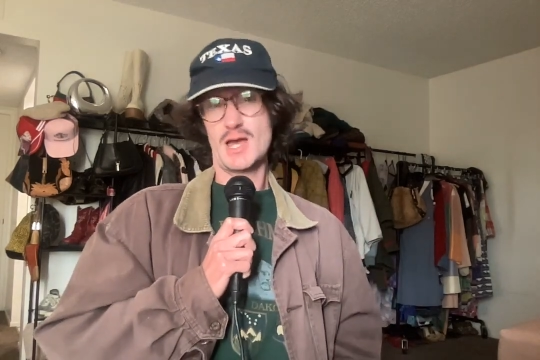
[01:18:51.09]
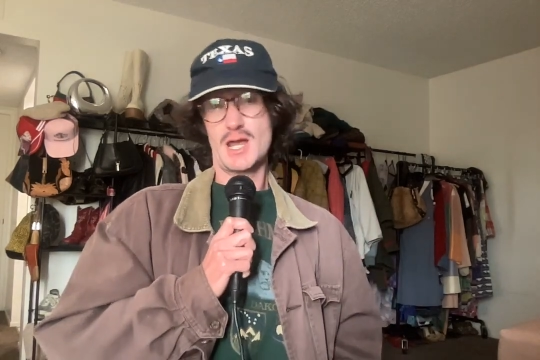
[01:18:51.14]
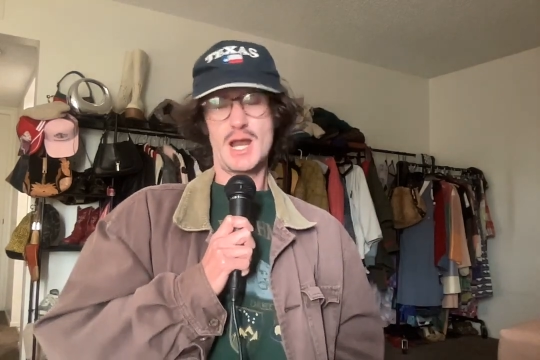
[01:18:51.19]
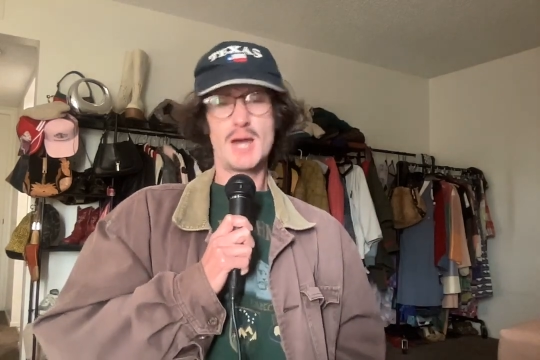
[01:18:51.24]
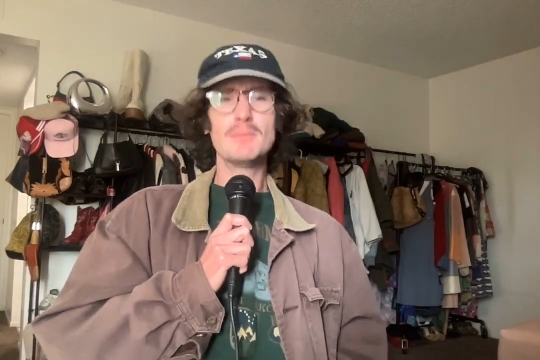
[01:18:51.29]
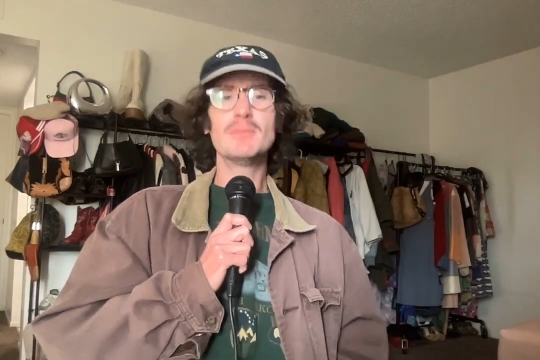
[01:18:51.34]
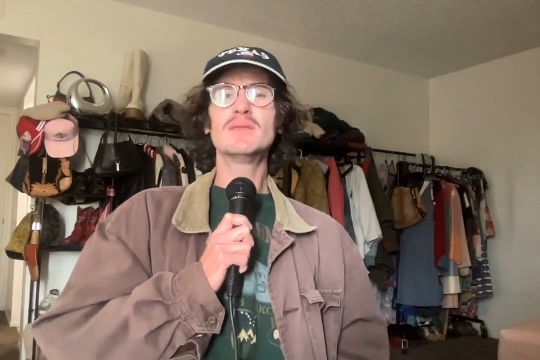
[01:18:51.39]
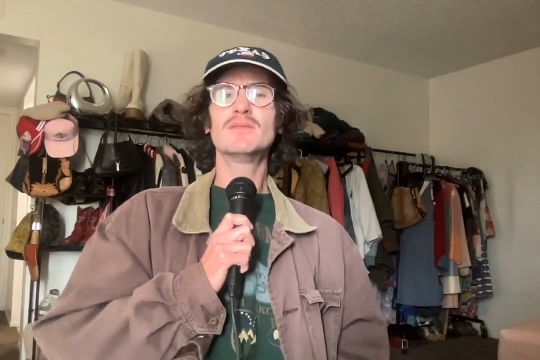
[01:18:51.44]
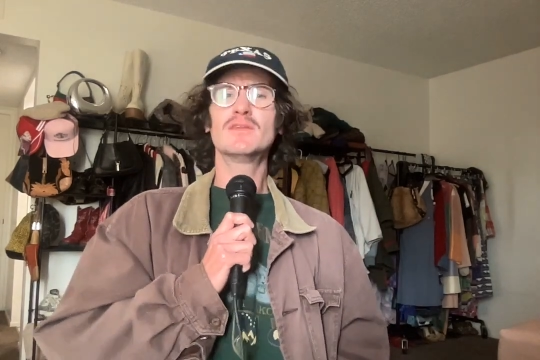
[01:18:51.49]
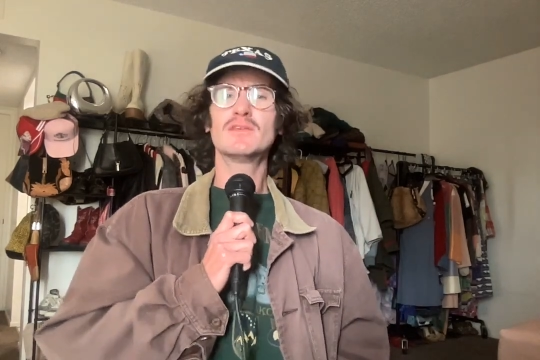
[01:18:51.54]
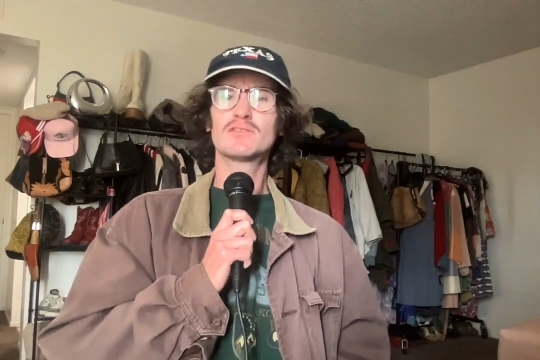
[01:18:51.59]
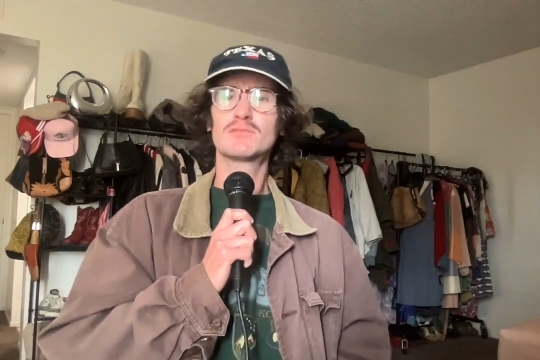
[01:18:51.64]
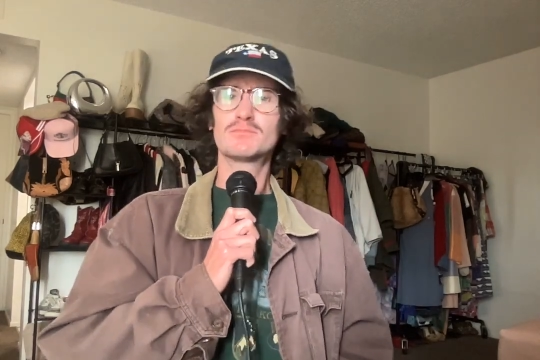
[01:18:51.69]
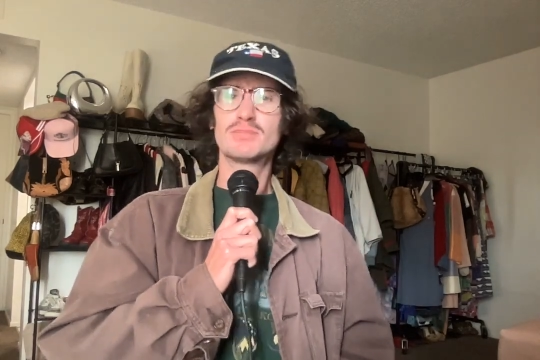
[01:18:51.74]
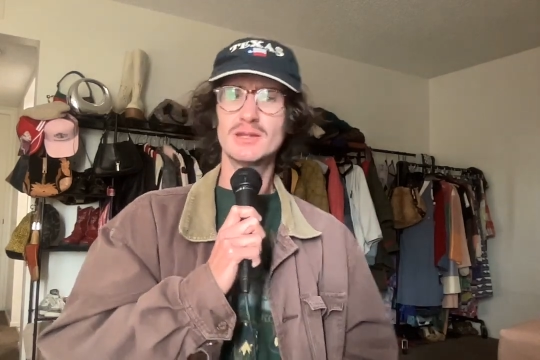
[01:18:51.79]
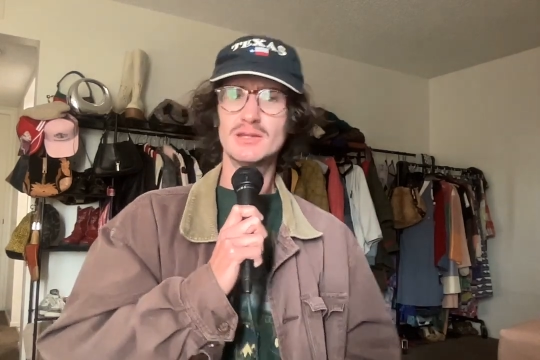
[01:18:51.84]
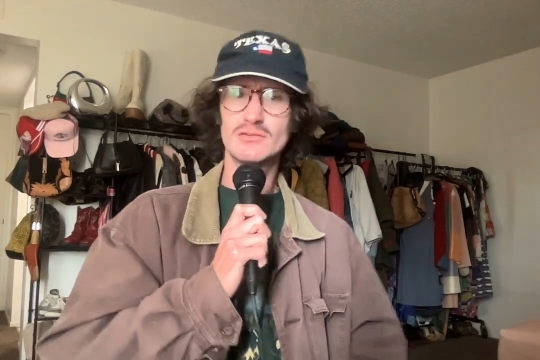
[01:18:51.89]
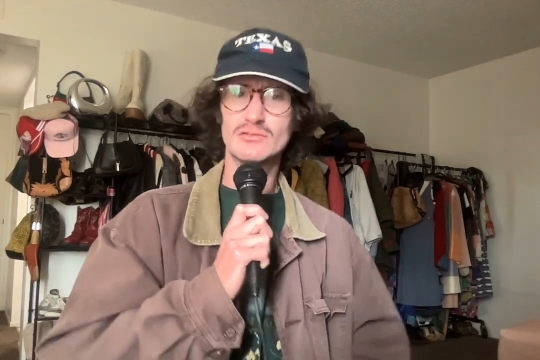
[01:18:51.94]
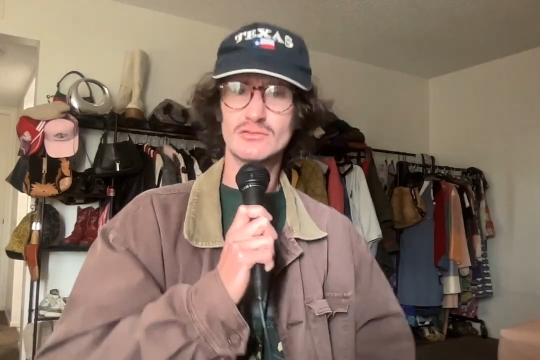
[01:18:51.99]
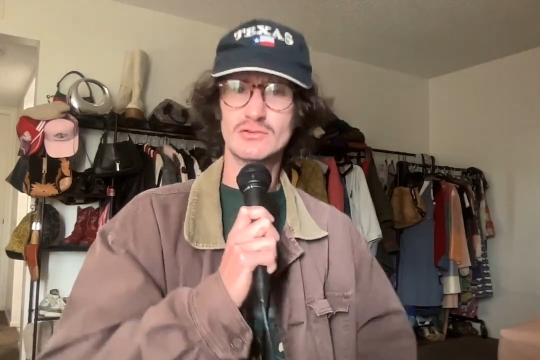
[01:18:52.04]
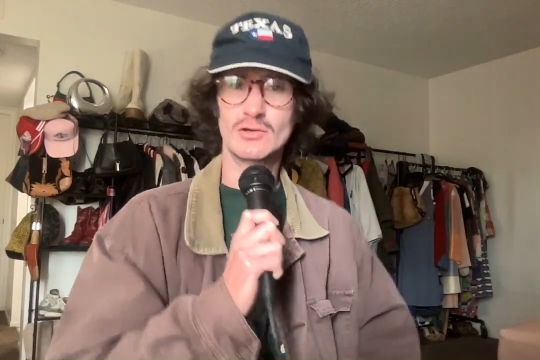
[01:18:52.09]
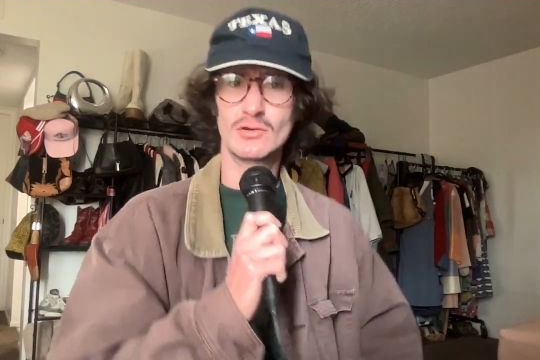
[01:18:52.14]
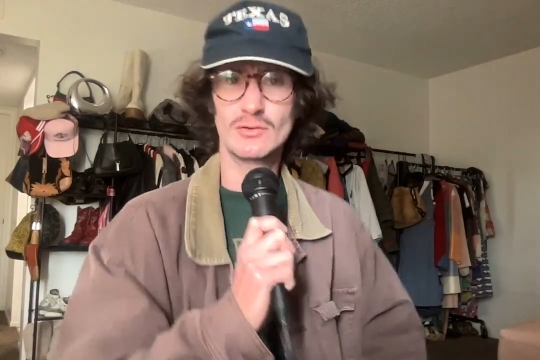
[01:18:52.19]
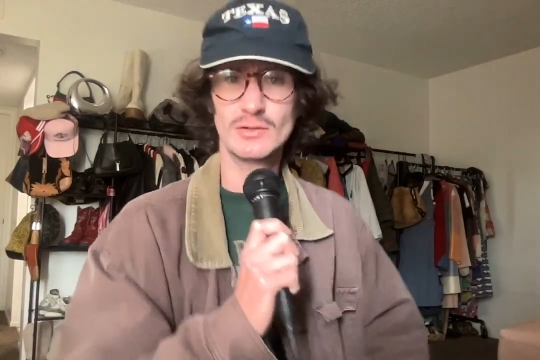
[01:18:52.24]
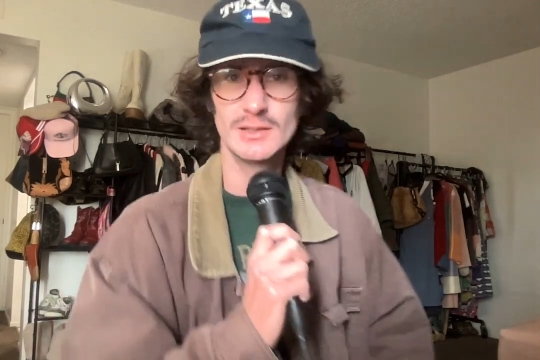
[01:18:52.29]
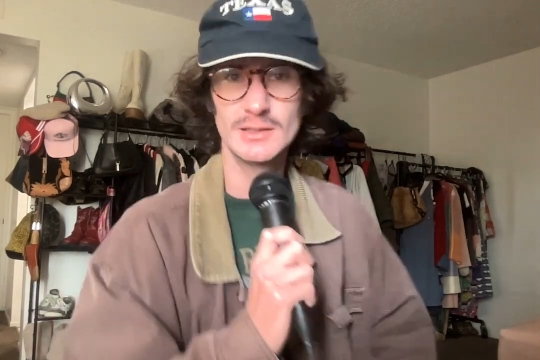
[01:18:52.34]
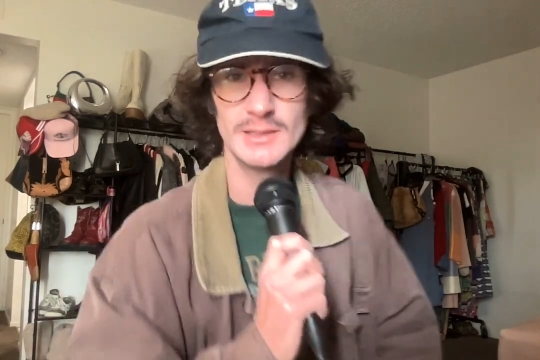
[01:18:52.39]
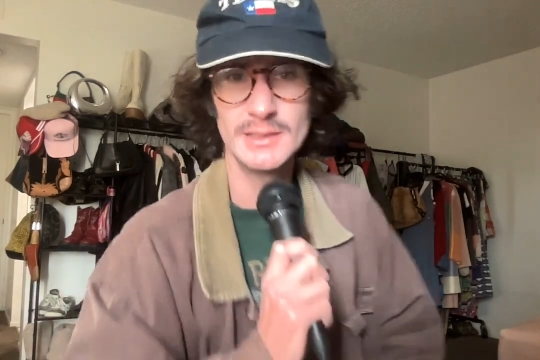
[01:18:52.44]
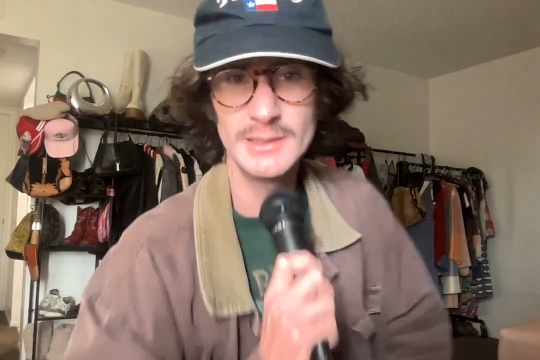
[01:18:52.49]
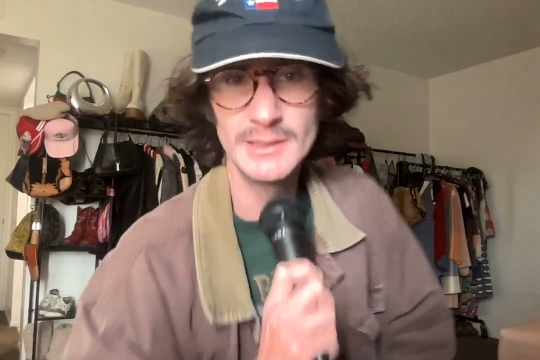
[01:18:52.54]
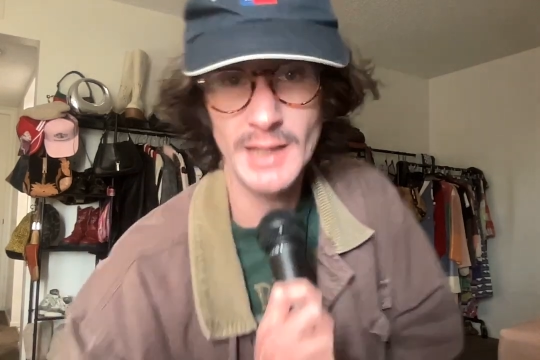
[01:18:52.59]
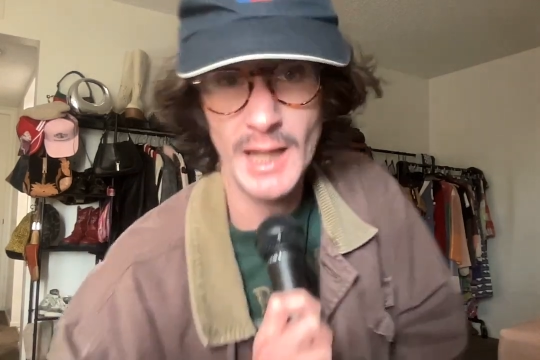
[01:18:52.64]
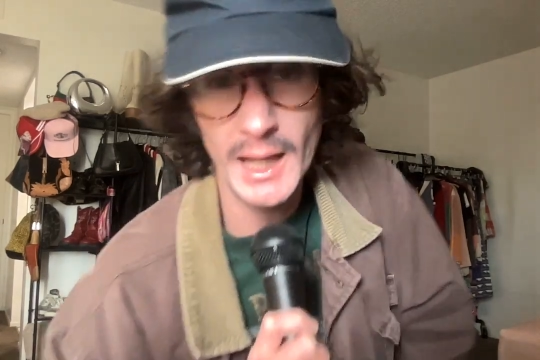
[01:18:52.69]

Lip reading: and I'm in this place currently.